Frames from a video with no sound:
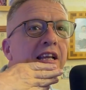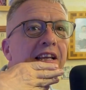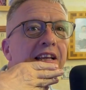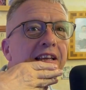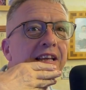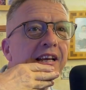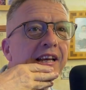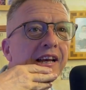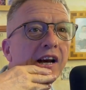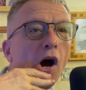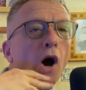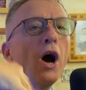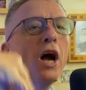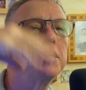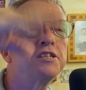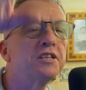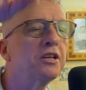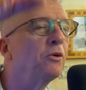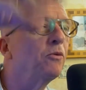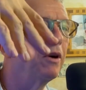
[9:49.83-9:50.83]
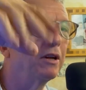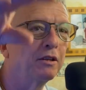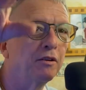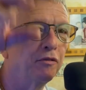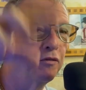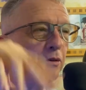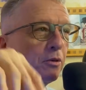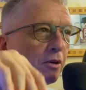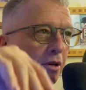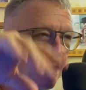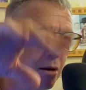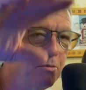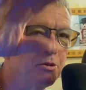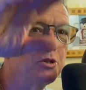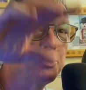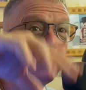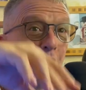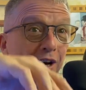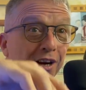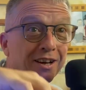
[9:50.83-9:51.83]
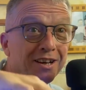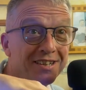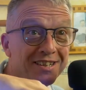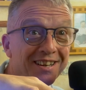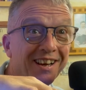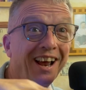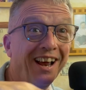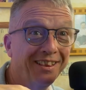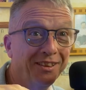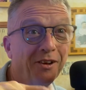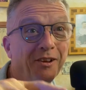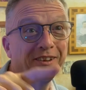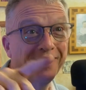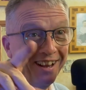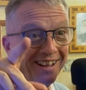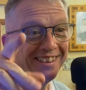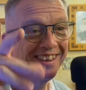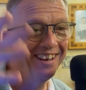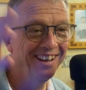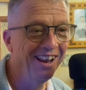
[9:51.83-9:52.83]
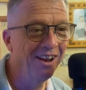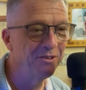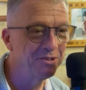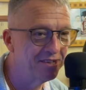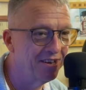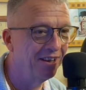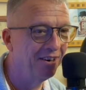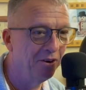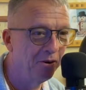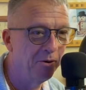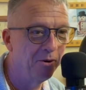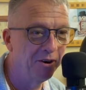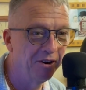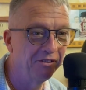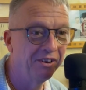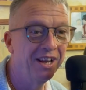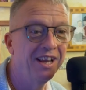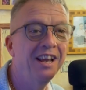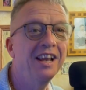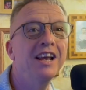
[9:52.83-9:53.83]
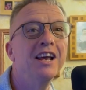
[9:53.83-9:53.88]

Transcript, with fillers: Yeah. Oh, I still want the fruit cup, sure, because I told Anthony I was going to order it.